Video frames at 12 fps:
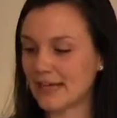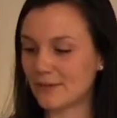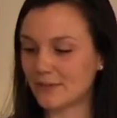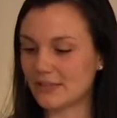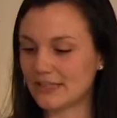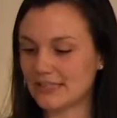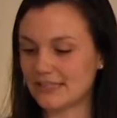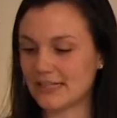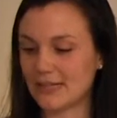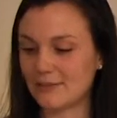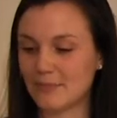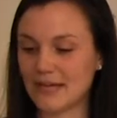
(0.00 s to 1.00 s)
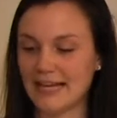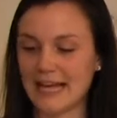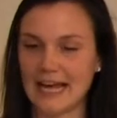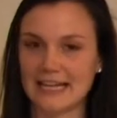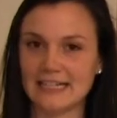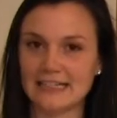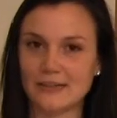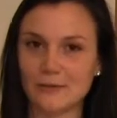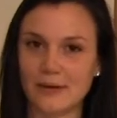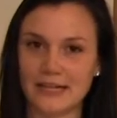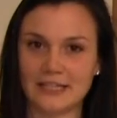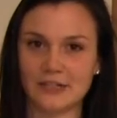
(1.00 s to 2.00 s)
and we're going to start by adding the
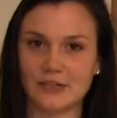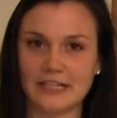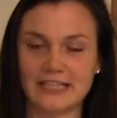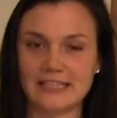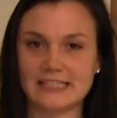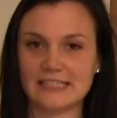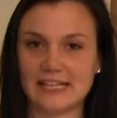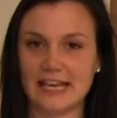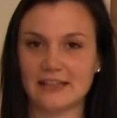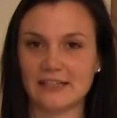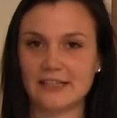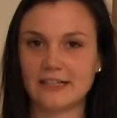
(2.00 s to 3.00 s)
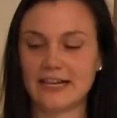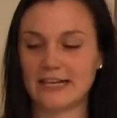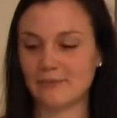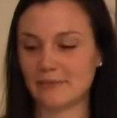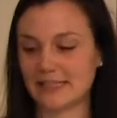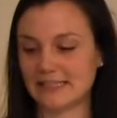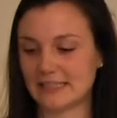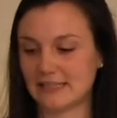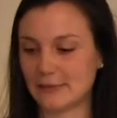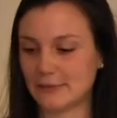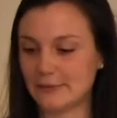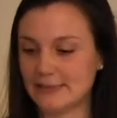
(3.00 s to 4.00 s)
wet ingredients together and
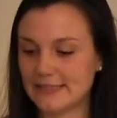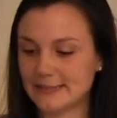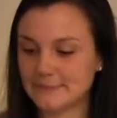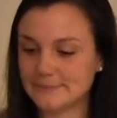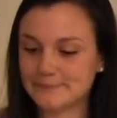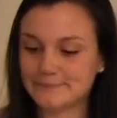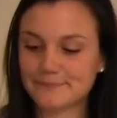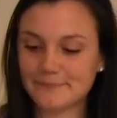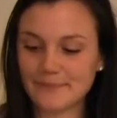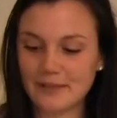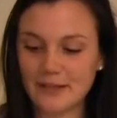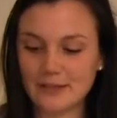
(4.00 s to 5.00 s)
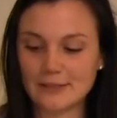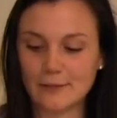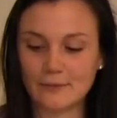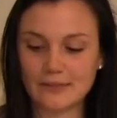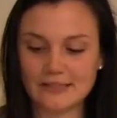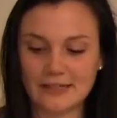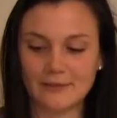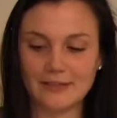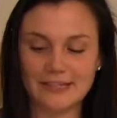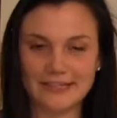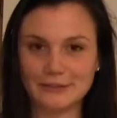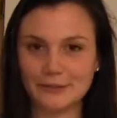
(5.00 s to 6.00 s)
mixing those. So we'll start
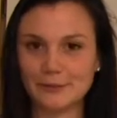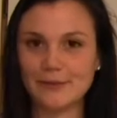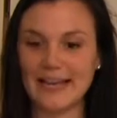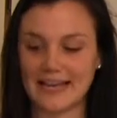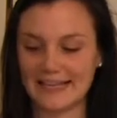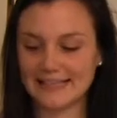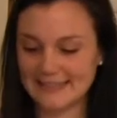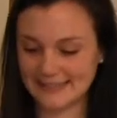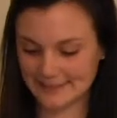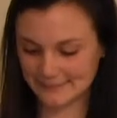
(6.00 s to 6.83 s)
with our 2 eggs.